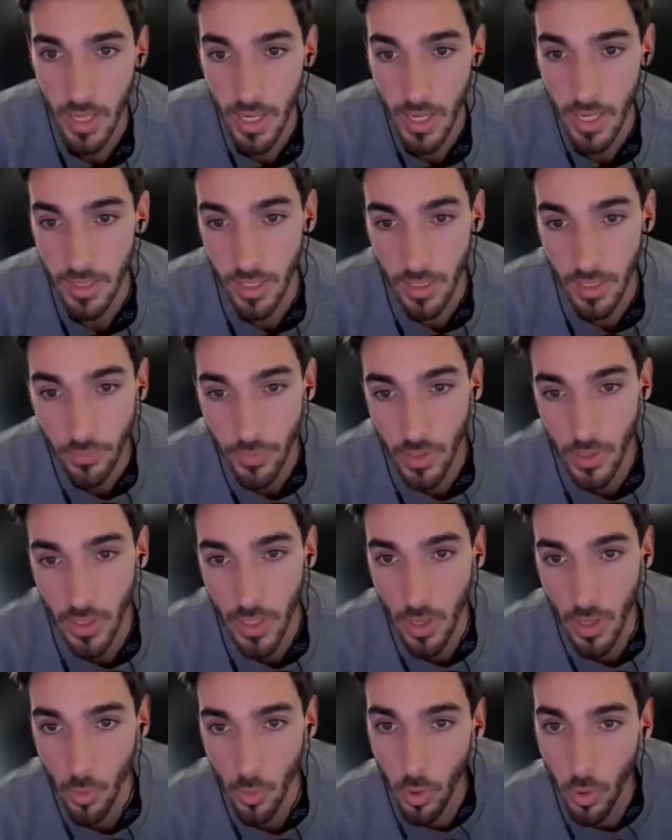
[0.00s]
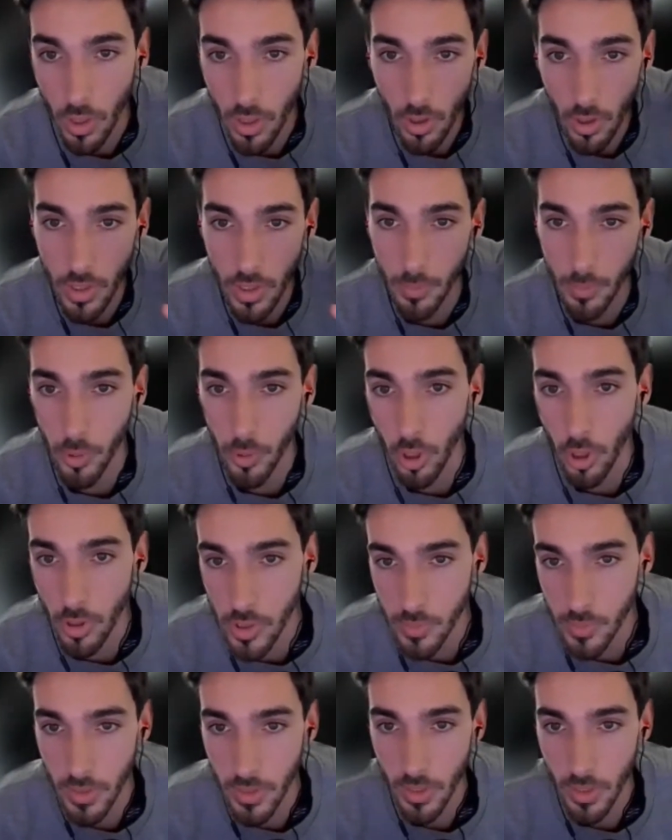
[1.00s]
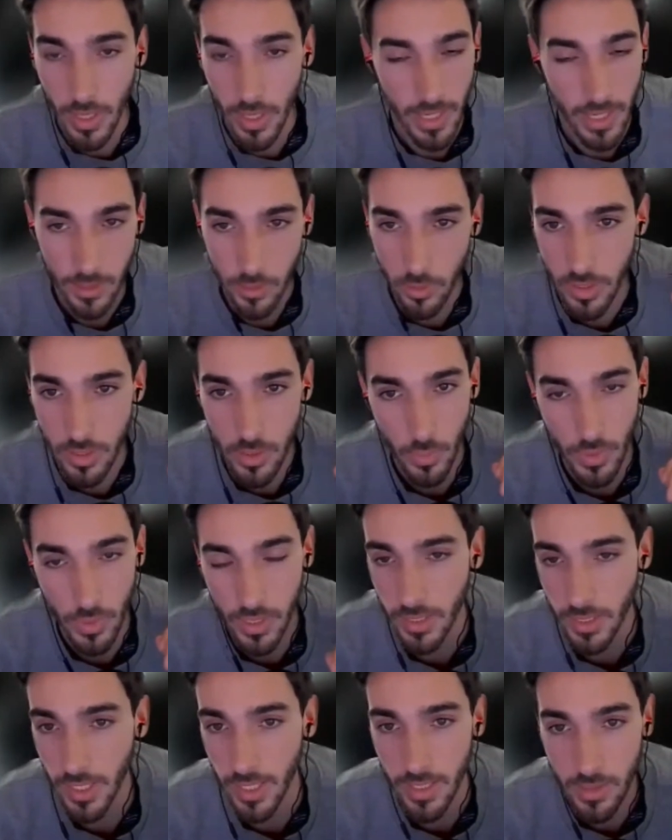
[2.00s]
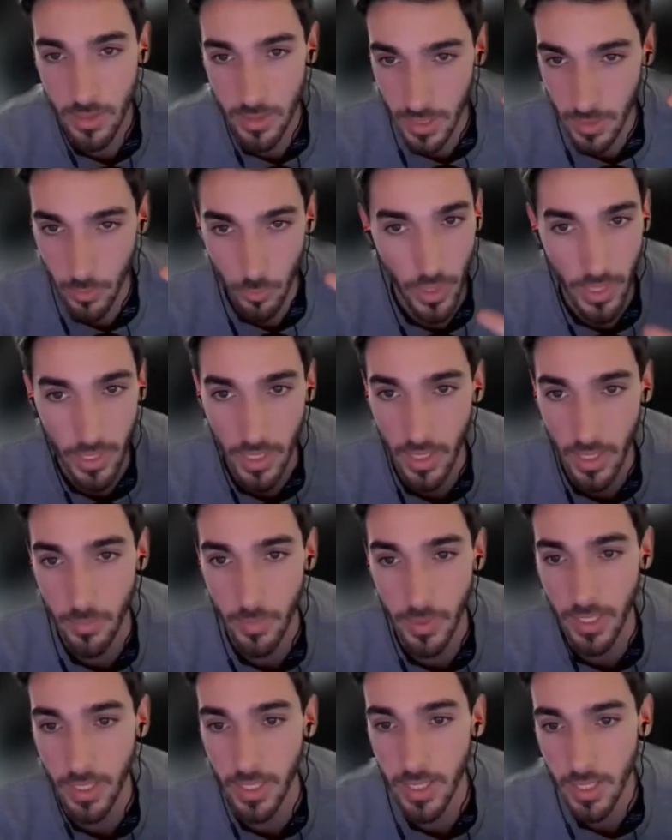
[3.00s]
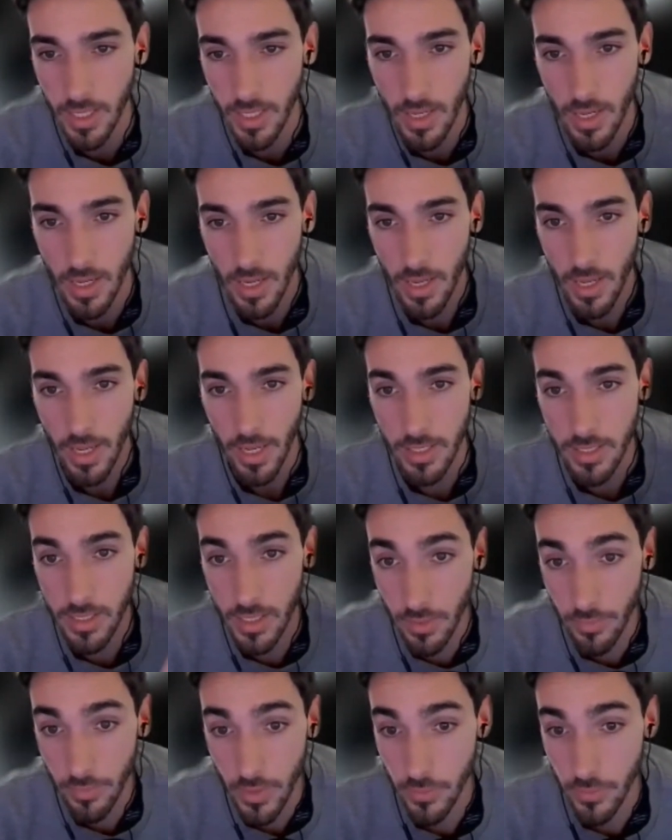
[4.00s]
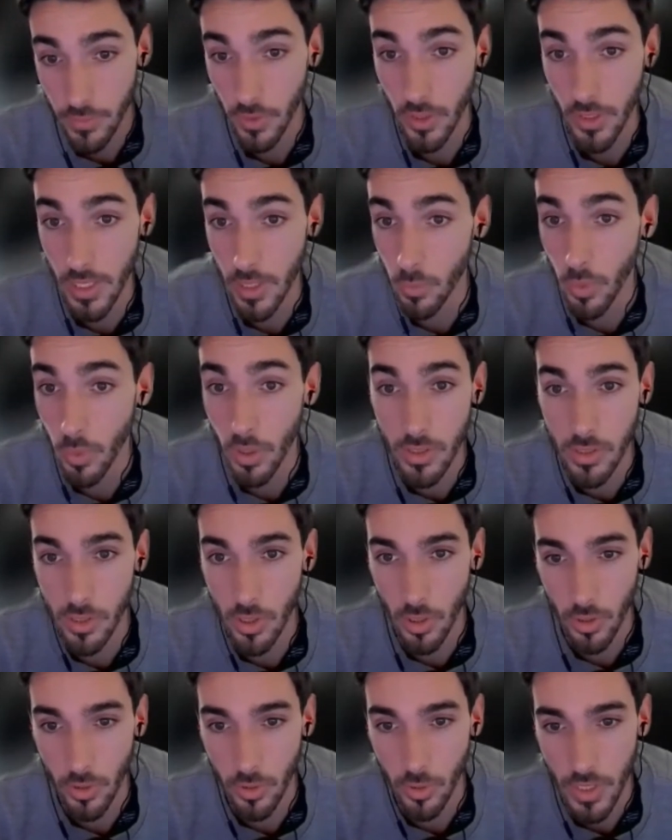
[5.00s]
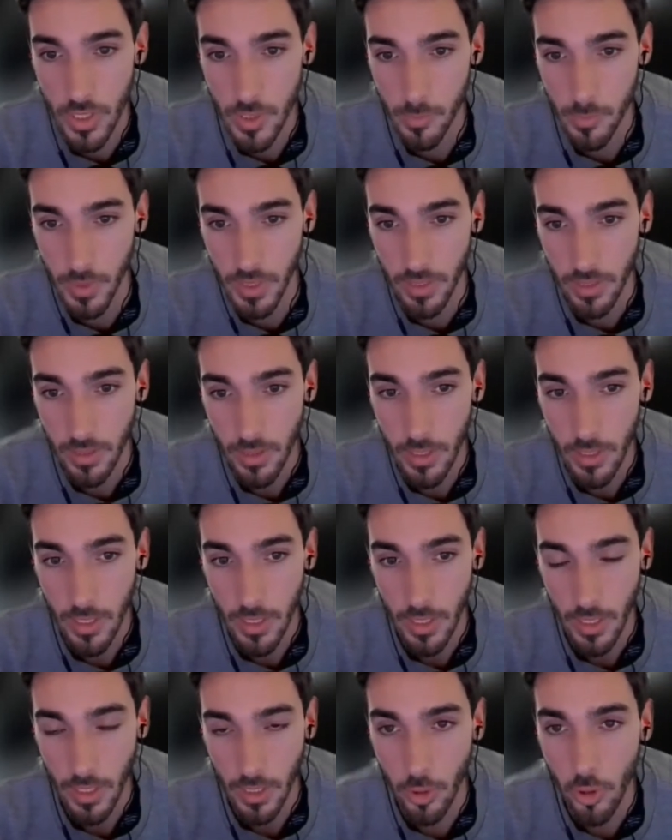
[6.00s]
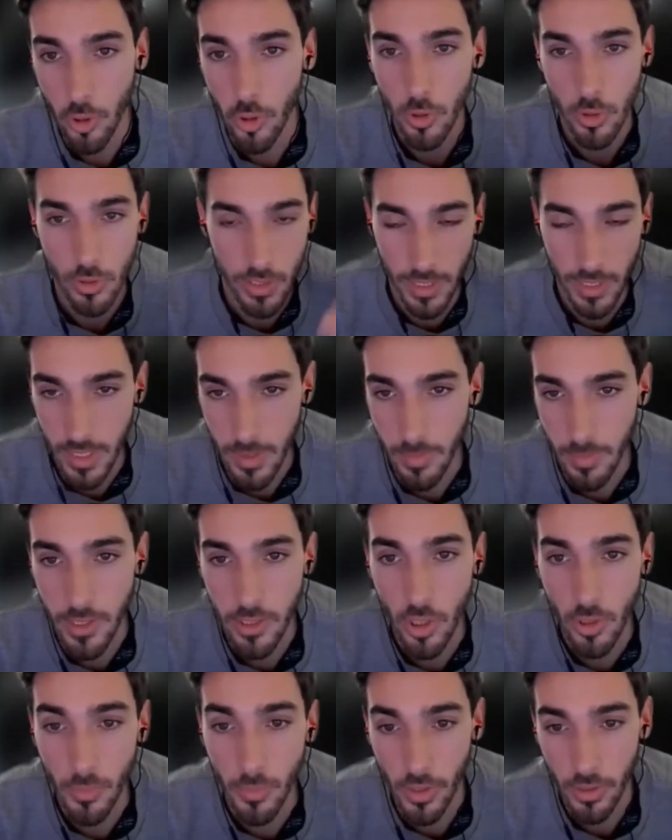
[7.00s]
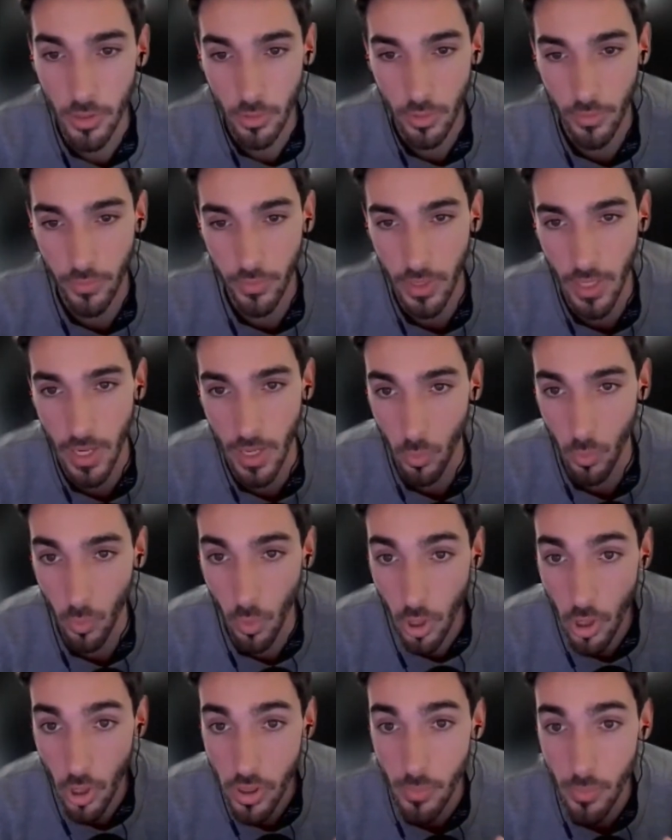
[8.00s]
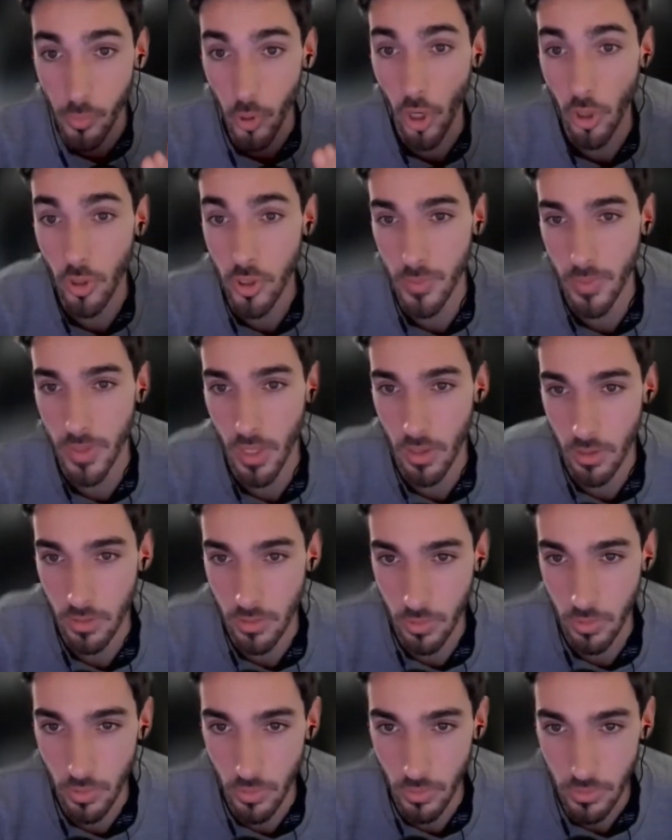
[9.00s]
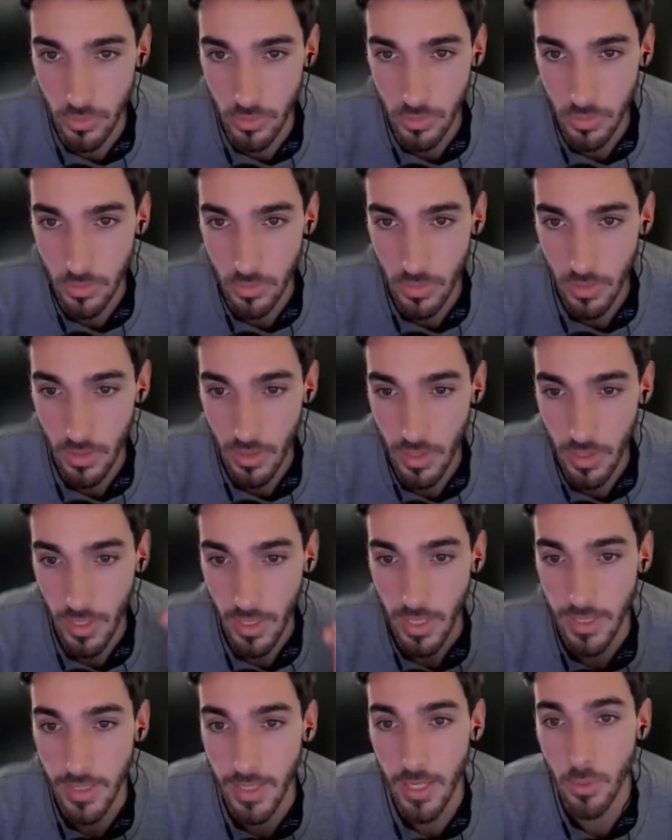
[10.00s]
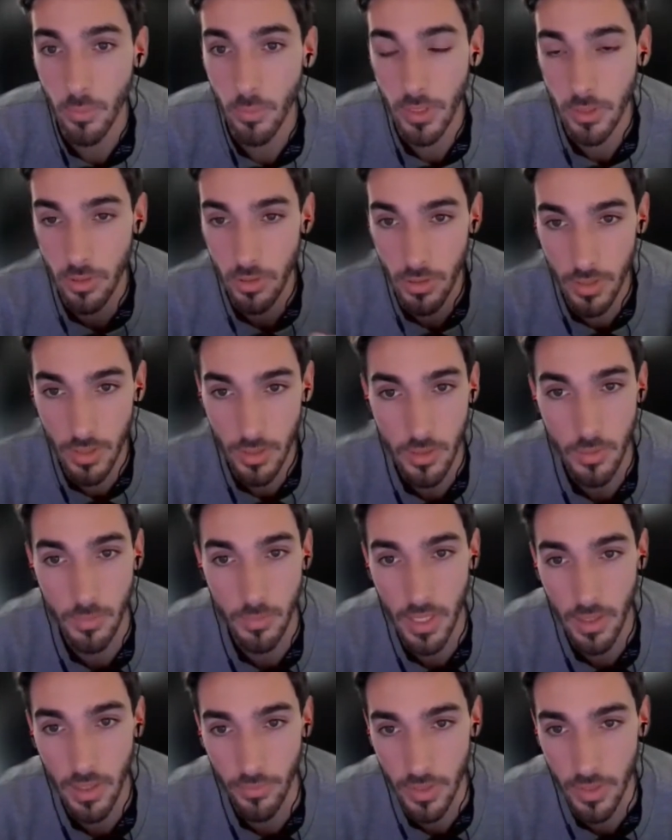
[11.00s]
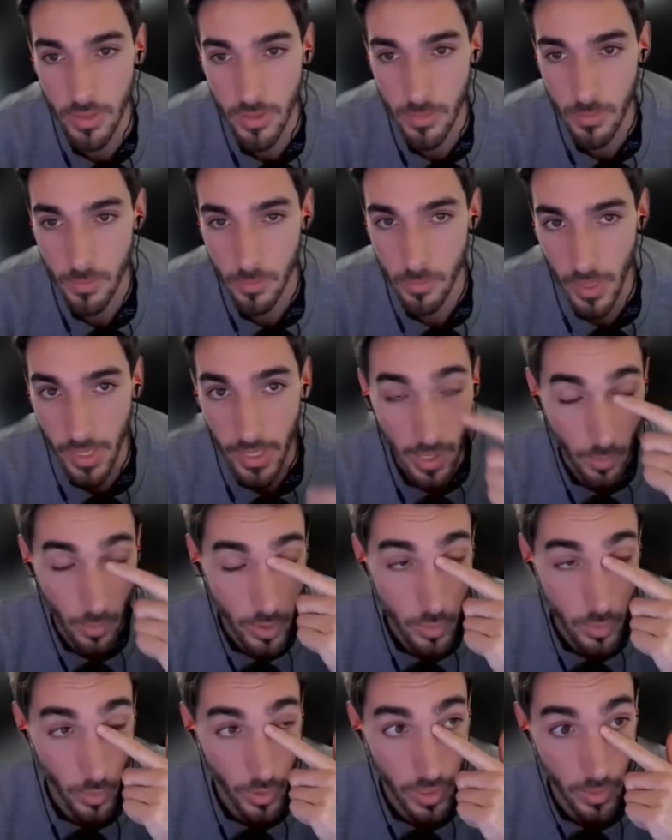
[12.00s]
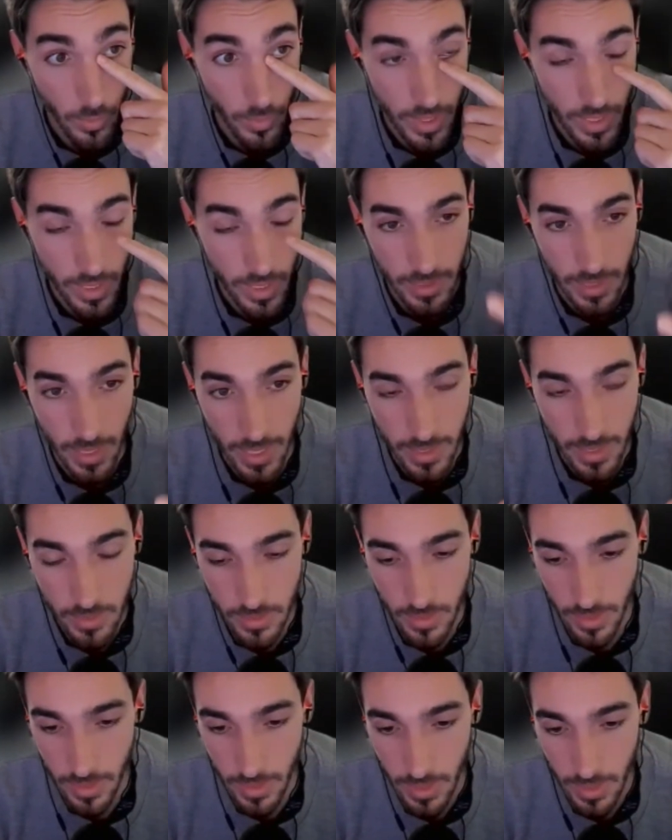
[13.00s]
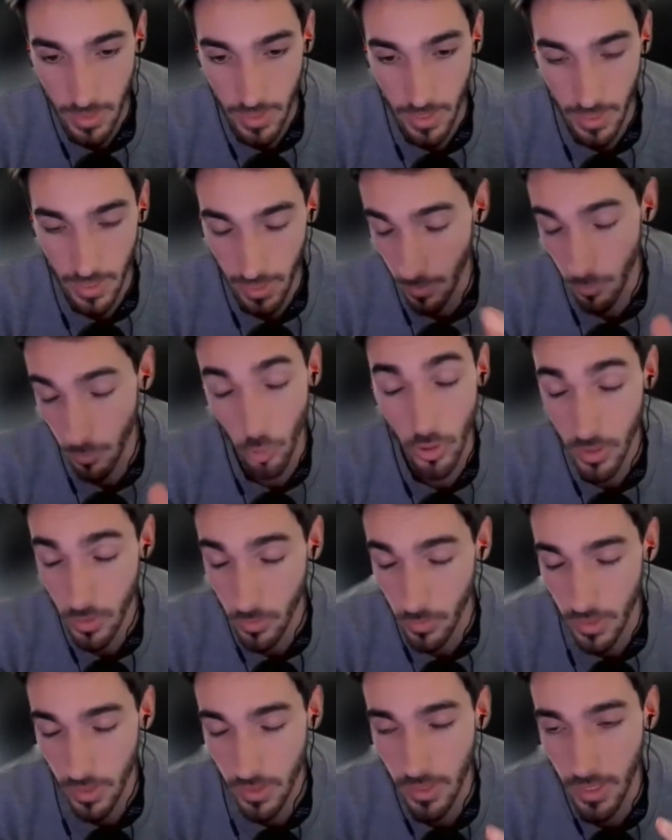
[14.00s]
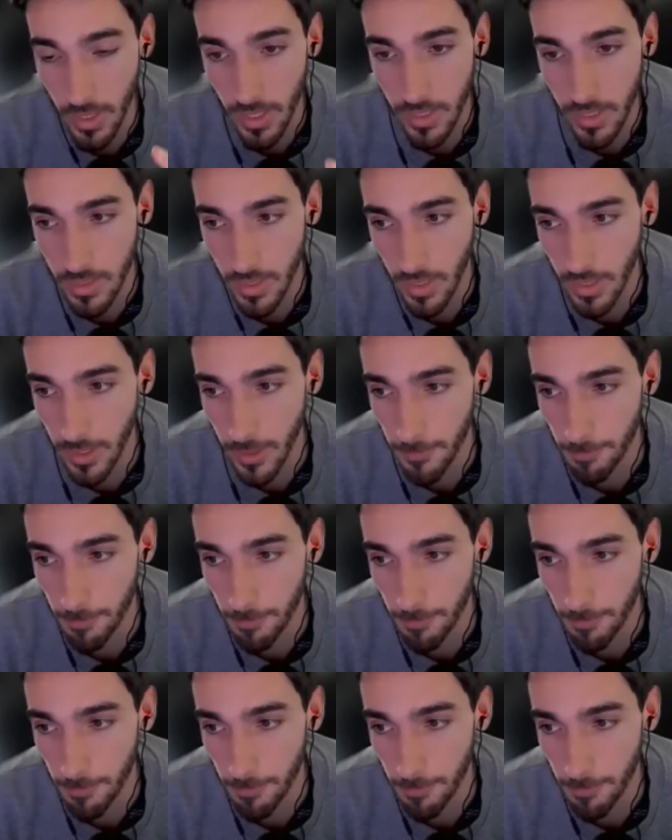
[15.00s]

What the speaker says: then you figure out what are the problems with it. And I do this with clients right at the beginning. Instead of us figuring out what is your USP, you use like a mental model to figure out what are the problems with other tools. Then we turn it into benefits. right? I was working with a client that I'm working with a client that